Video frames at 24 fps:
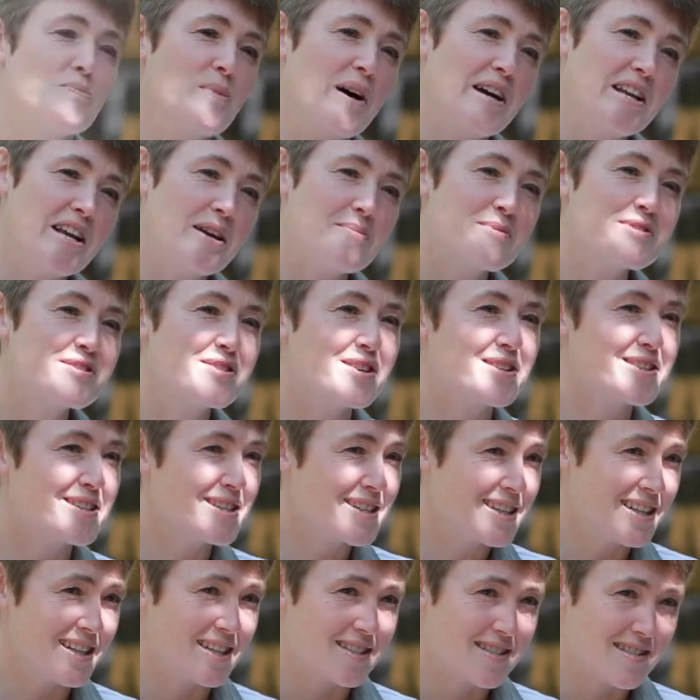My name is Dr.
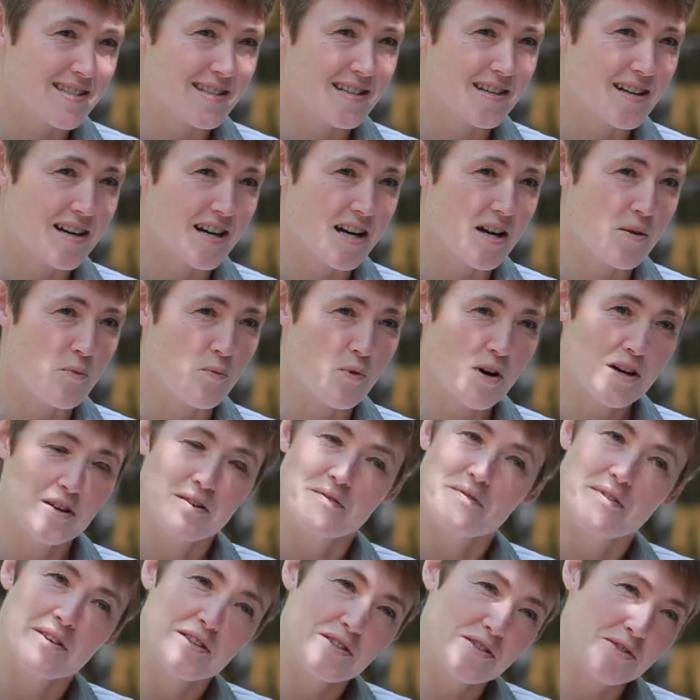Kretzler. I'm one
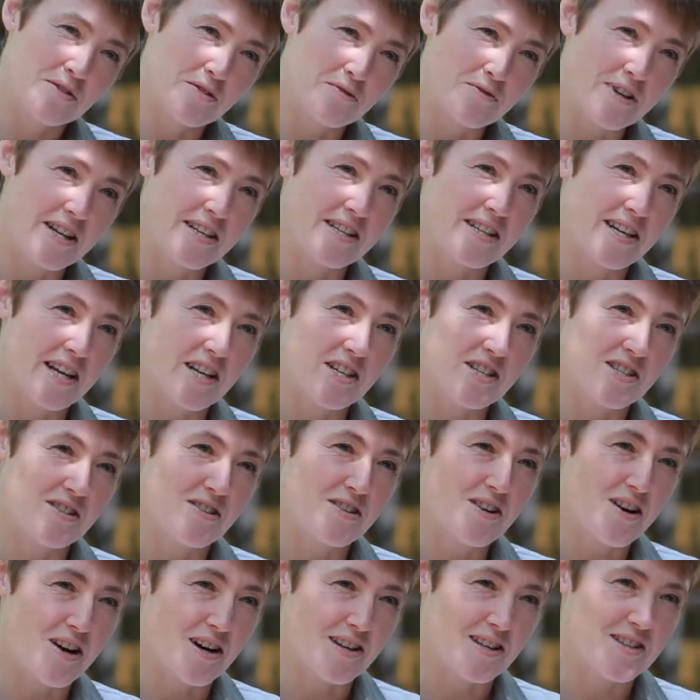of the two radiation
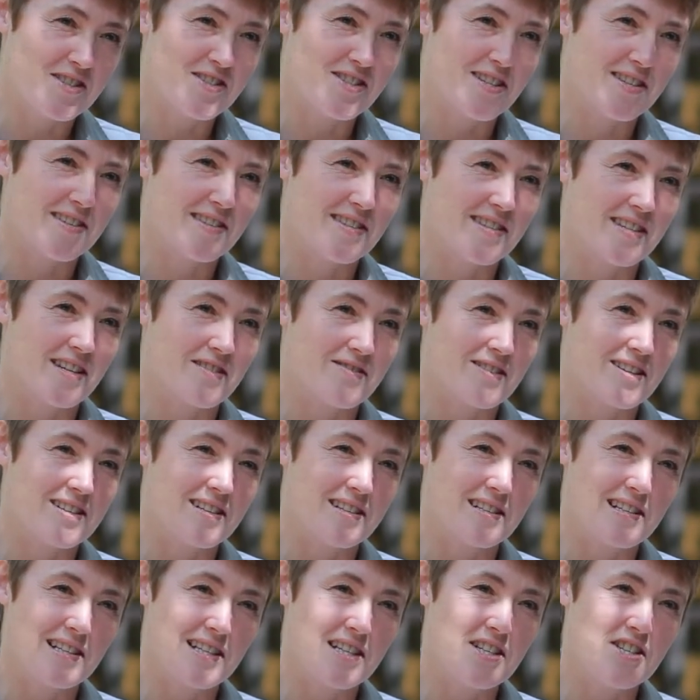oncologists here at
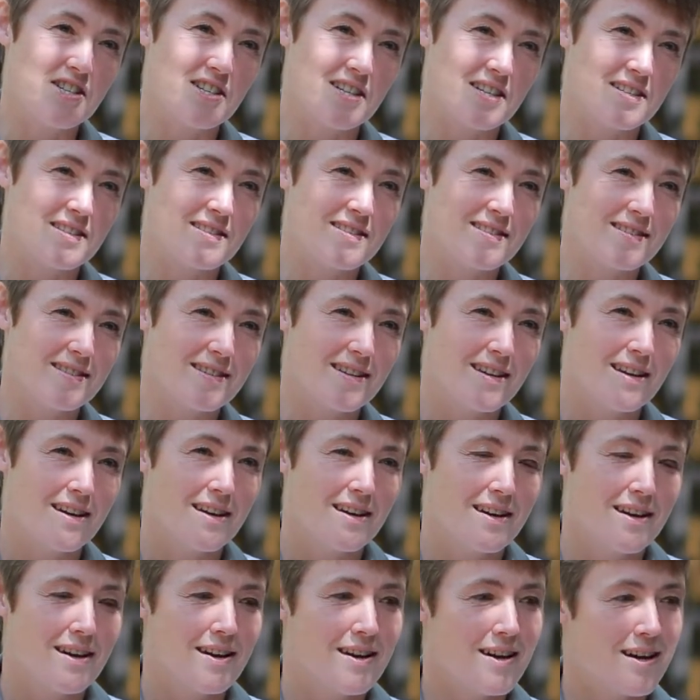Allegiance.
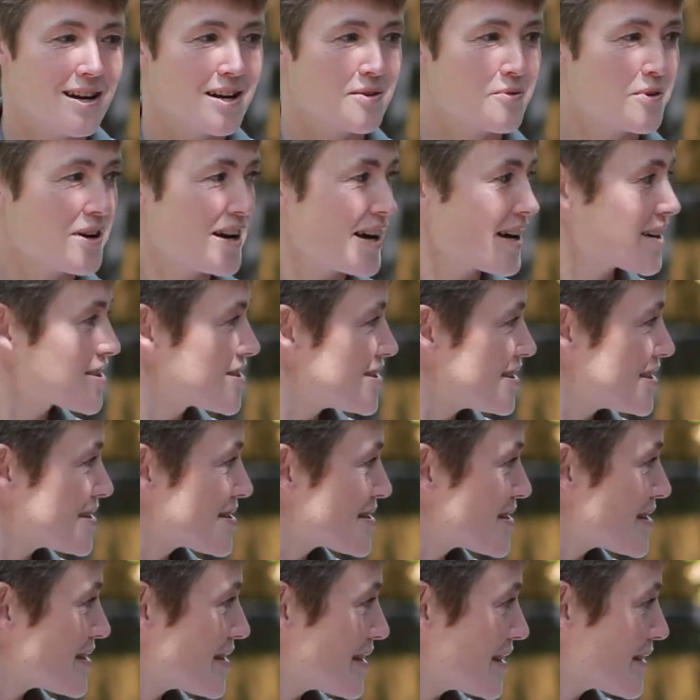And we're actually
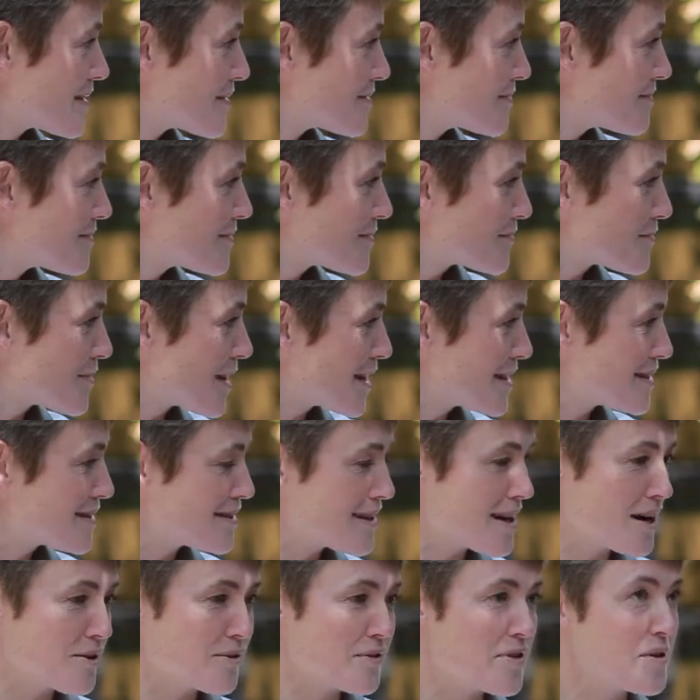sitting right
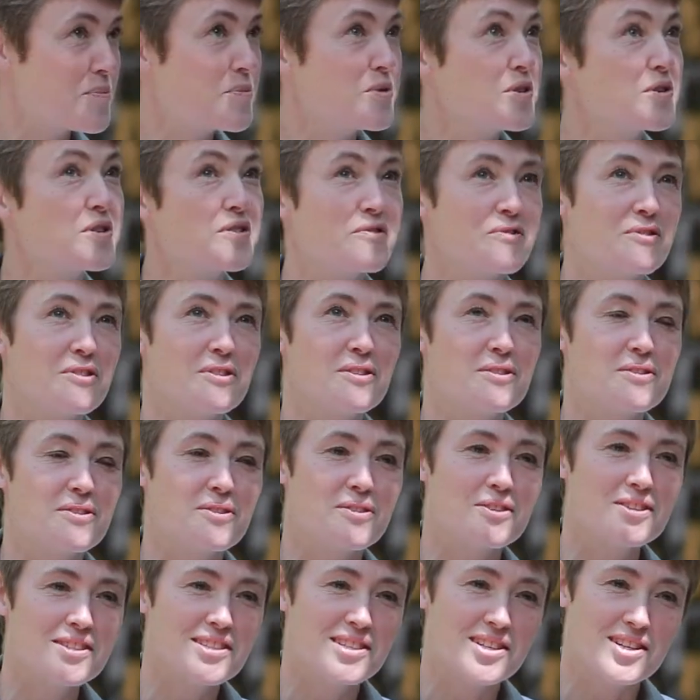now in the beautiful
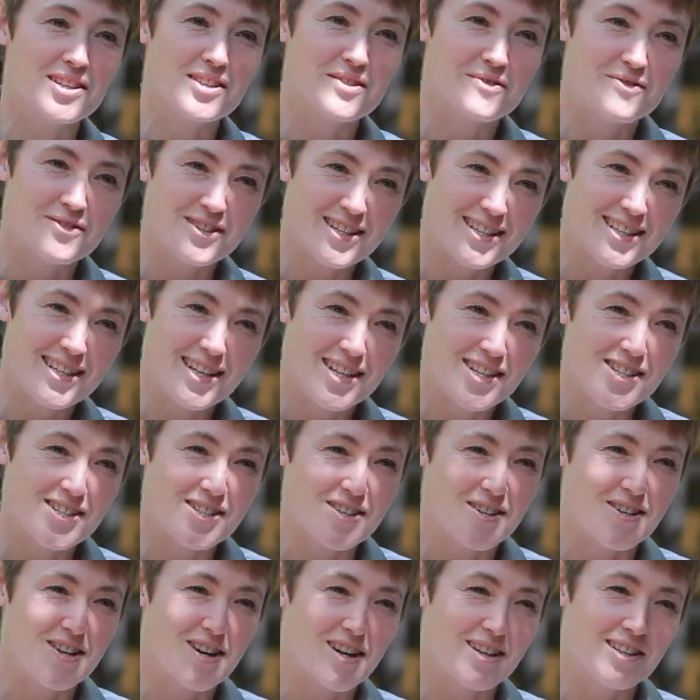courtyard of radiation
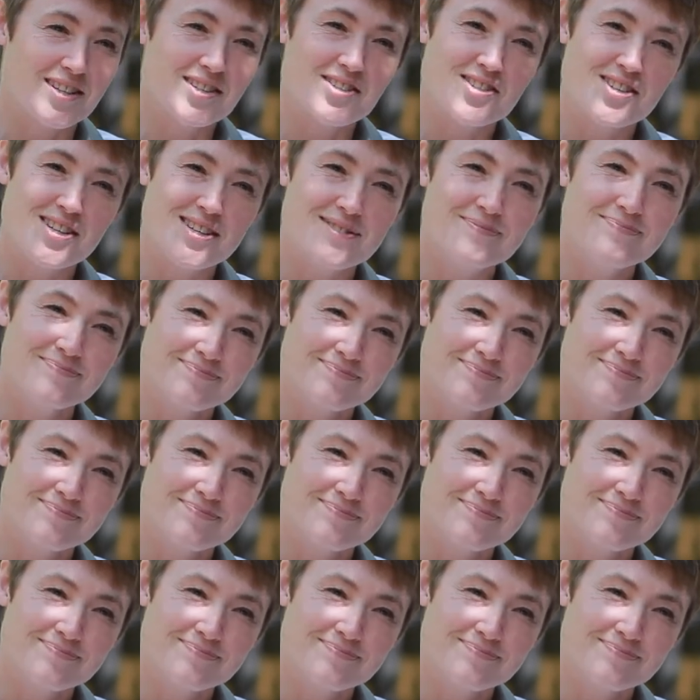oncology.